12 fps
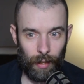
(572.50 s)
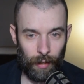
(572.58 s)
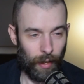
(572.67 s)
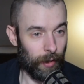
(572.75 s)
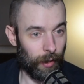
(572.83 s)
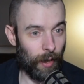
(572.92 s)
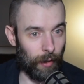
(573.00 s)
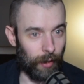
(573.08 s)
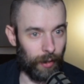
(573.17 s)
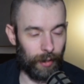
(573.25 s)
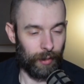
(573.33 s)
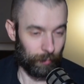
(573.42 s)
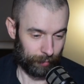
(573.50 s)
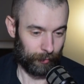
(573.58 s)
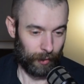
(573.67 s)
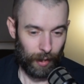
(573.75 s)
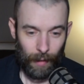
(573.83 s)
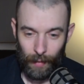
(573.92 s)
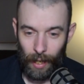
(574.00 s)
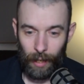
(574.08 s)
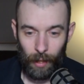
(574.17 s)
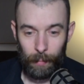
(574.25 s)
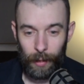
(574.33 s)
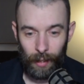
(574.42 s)
There you go. I
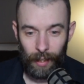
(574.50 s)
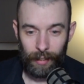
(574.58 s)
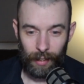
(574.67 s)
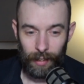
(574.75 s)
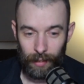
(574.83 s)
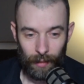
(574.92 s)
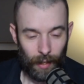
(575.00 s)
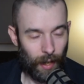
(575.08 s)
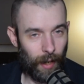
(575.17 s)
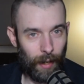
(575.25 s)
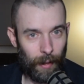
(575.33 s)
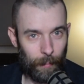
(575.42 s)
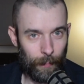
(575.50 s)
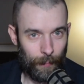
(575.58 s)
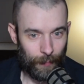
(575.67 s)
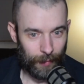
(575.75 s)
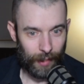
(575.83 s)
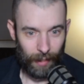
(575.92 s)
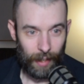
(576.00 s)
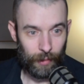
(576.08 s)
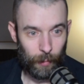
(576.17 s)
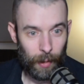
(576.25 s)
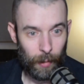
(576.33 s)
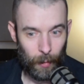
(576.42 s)
hope you like this. Thanks
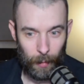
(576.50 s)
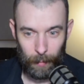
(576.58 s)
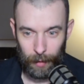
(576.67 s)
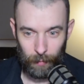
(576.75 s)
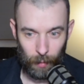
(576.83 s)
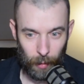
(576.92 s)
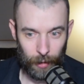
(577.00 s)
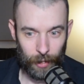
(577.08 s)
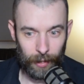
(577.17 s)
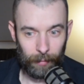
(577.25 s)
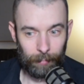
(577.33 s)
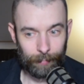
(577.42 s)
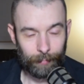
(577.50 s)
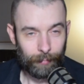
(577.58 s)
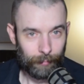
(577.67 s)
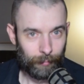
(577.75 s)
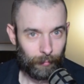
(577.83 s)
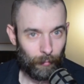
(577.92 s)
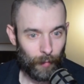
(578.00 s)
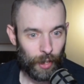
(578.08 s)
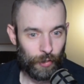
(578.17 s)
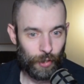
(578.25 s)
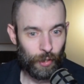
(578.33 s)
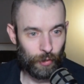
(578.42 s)
really, really much for watching.
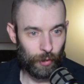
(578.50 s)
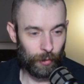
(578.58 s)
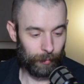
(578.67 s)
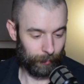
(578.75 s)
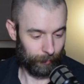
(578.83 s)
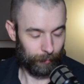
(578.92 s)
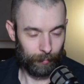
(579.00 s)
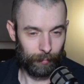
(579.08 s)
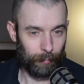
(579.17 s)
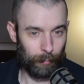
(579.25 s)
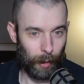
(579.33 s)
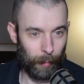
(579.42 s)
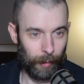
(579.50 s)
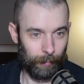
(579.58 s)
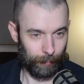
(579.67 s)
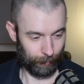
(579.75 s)
See you soon. Bye bye.